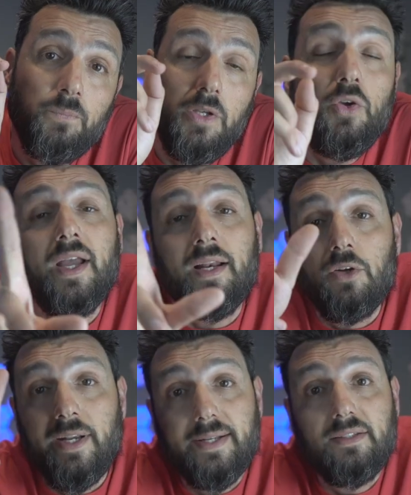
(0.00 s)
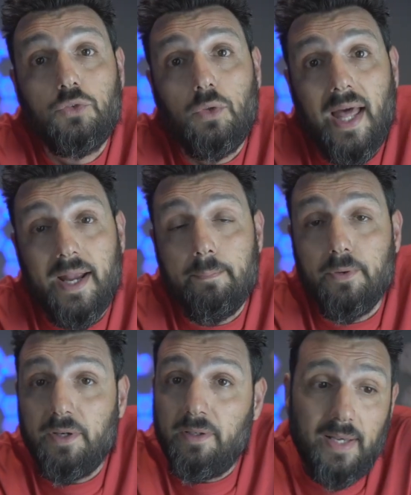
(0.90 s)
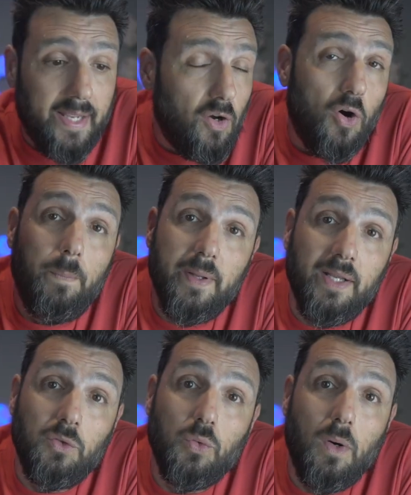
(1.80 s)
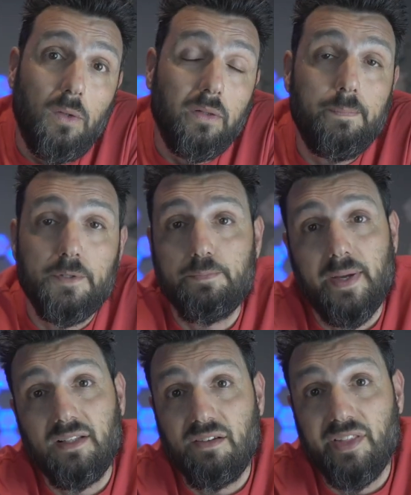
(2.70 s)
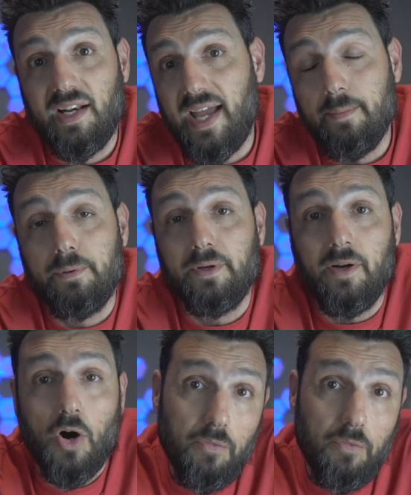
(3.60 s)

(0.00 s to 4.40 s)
You can connect it to Lightburn, like opening to all the perspective that Lightburn